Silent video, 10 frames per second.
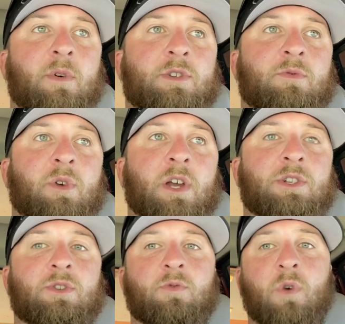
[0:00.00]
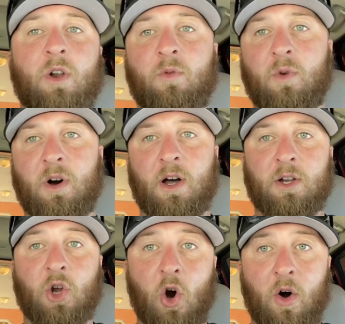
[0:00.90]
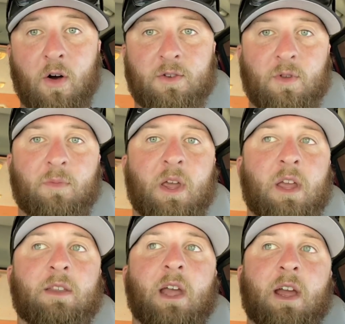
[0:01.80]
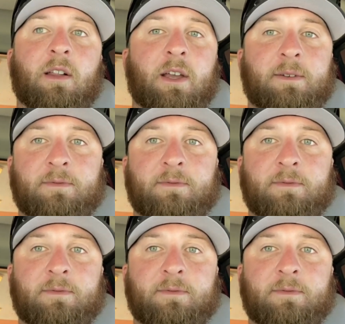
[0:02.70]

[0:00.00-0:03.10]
which will get you one-on-one calls with me daily,